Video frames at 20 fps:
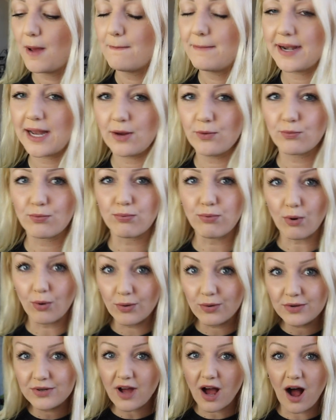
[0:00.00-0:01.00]
but it
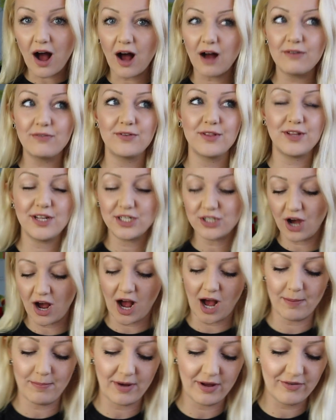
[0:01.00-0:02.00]
rolled off the
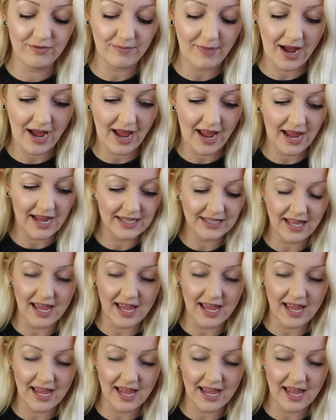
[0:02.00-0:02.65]
top of my